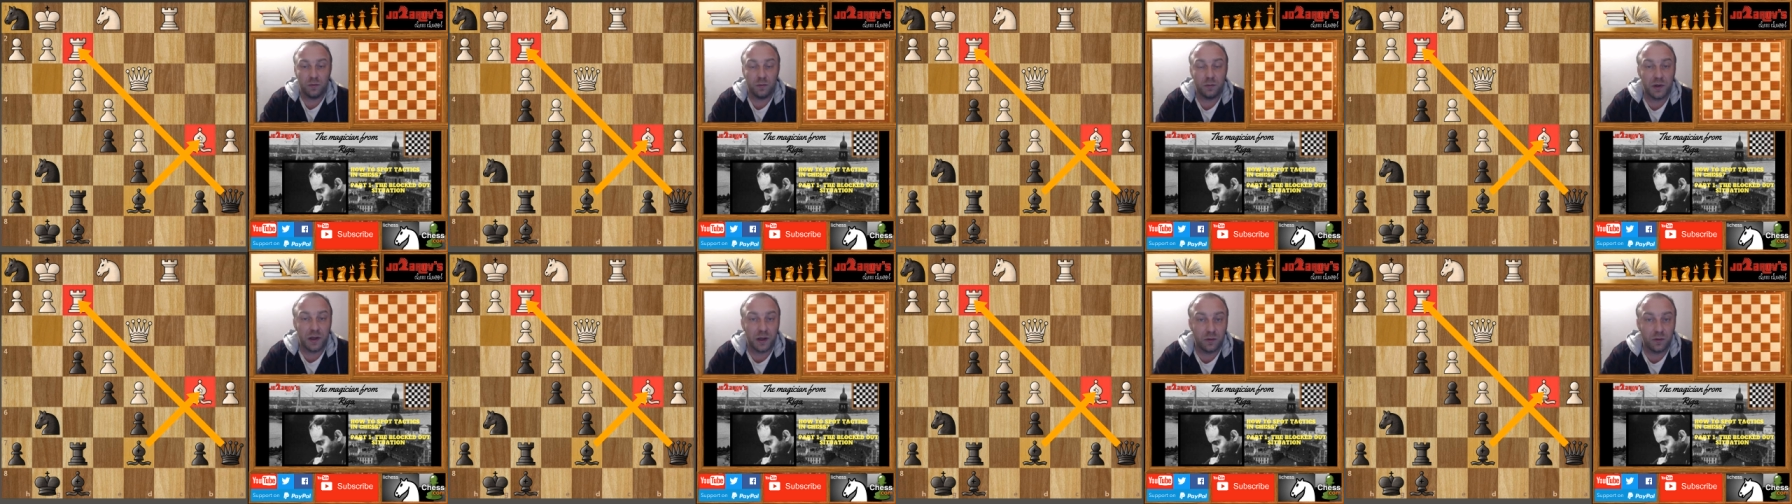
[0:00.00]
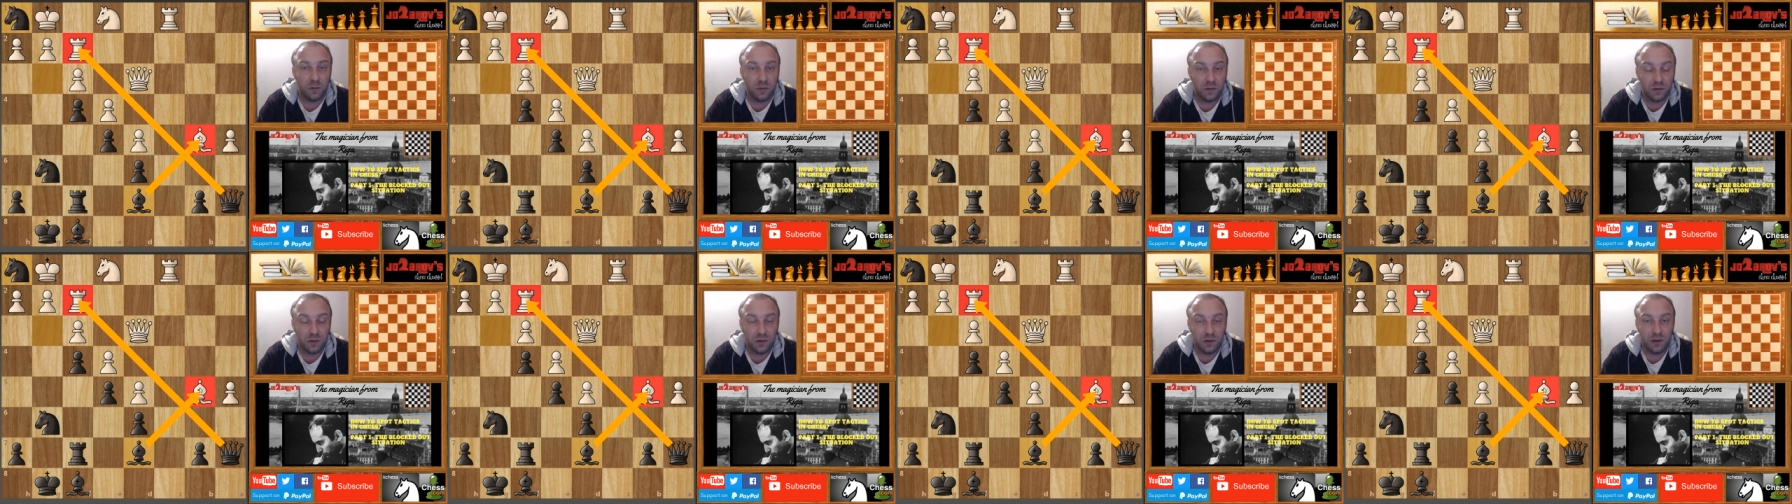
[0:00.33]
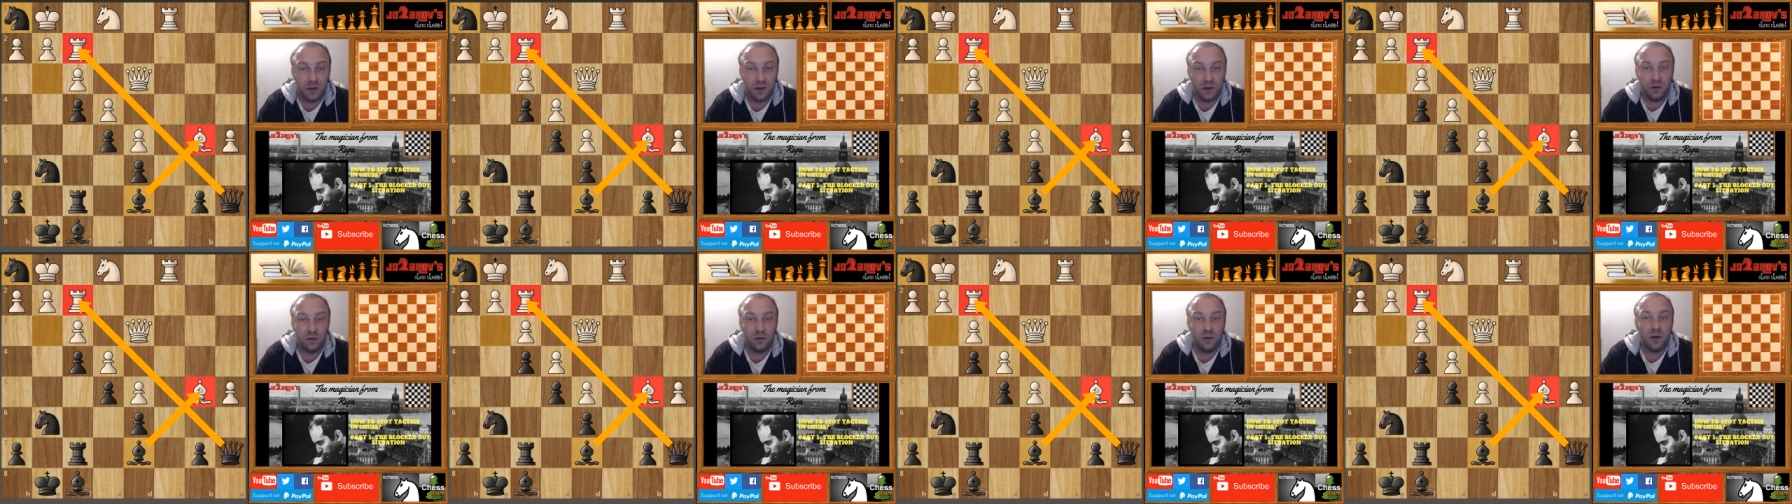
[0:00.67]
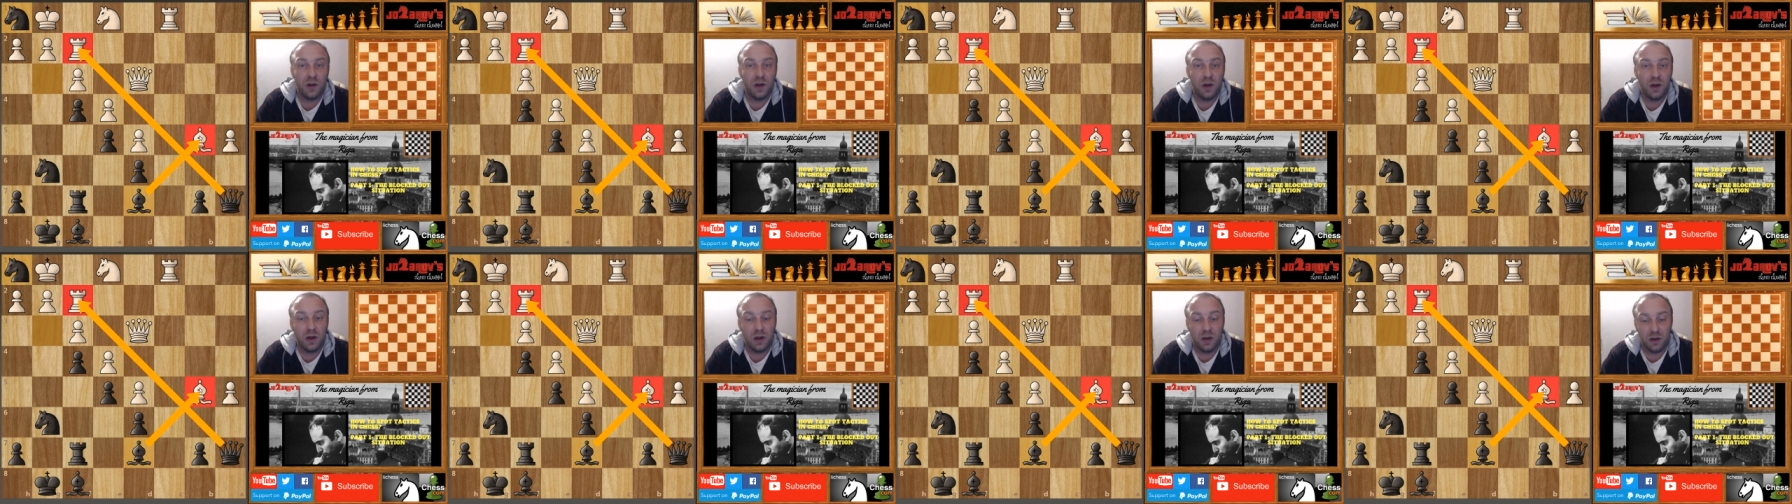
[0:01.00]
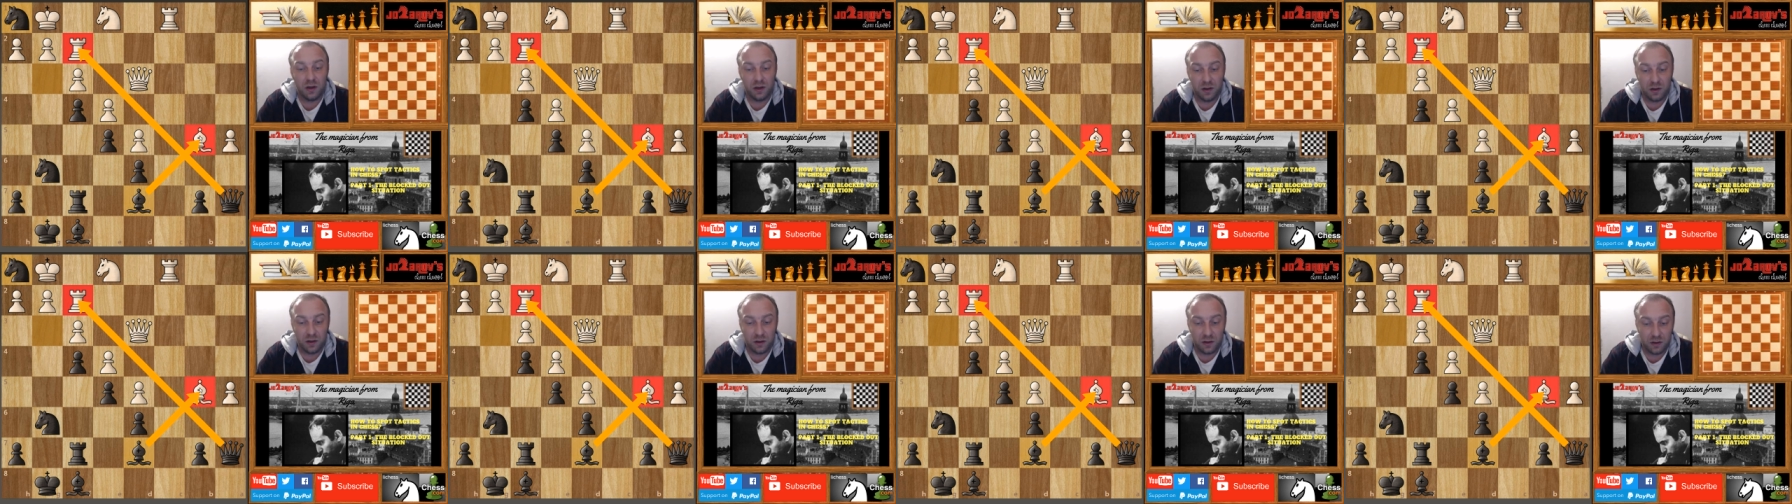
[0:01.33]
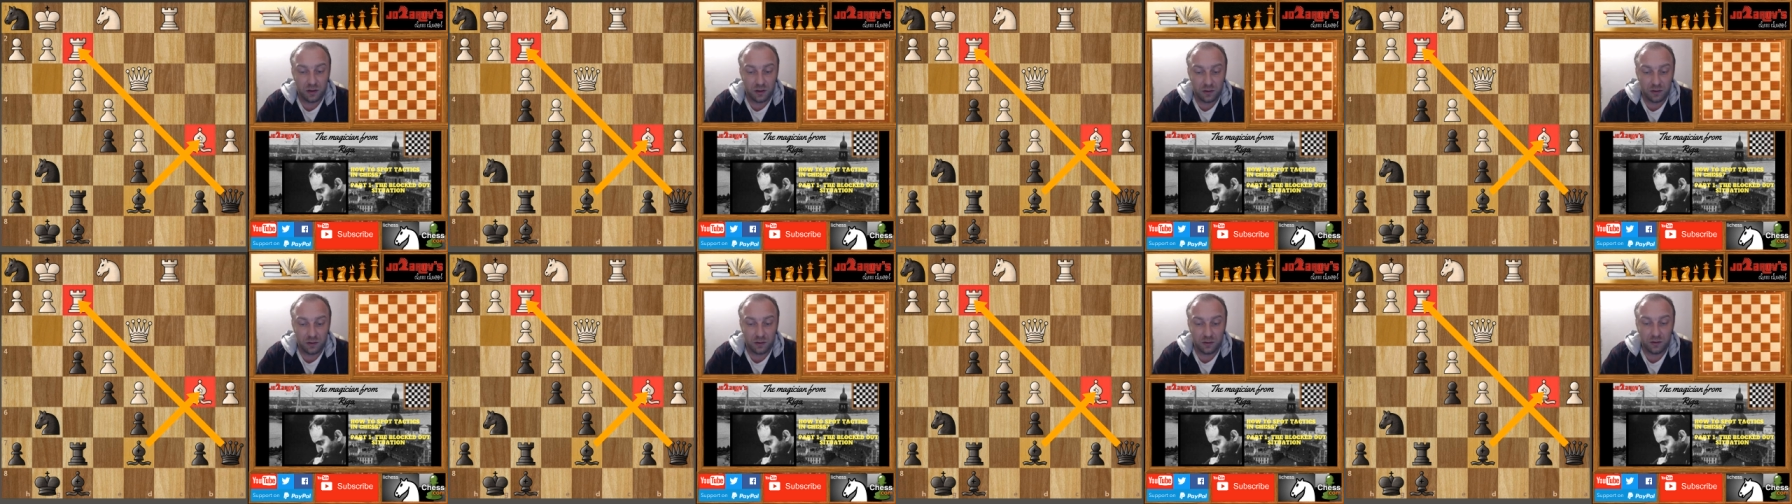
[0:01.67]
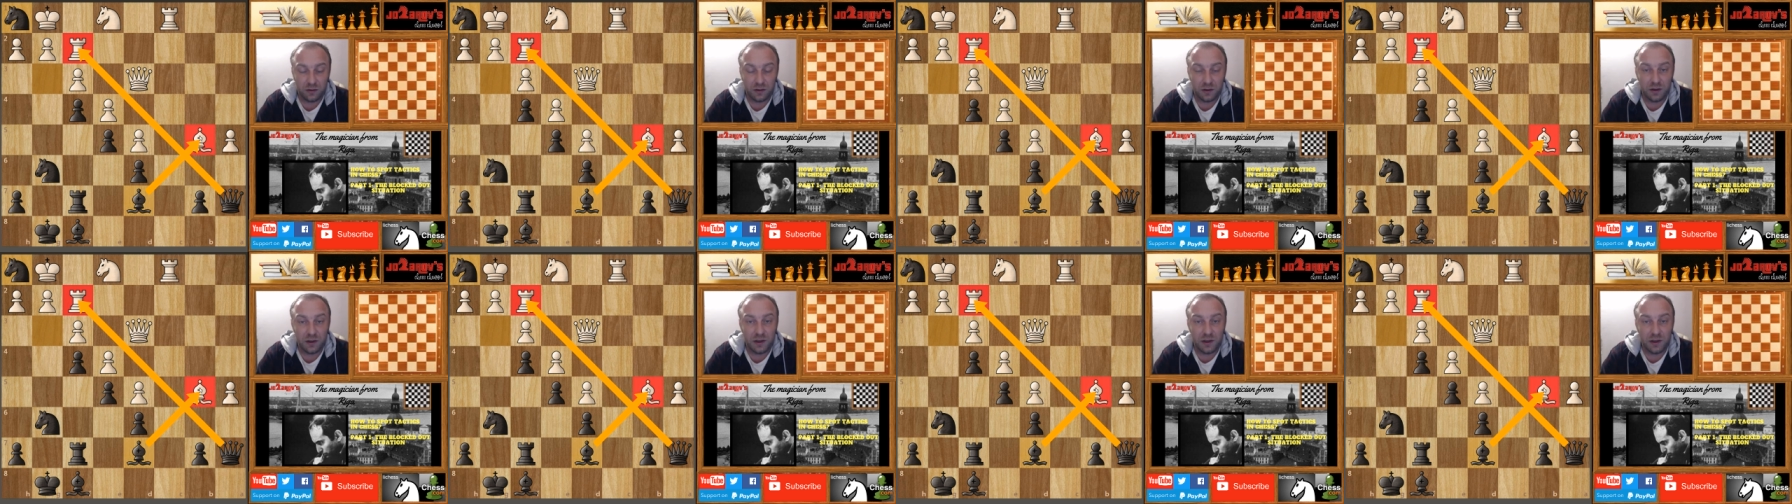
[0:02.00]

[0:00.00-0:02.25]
black will continue uh, the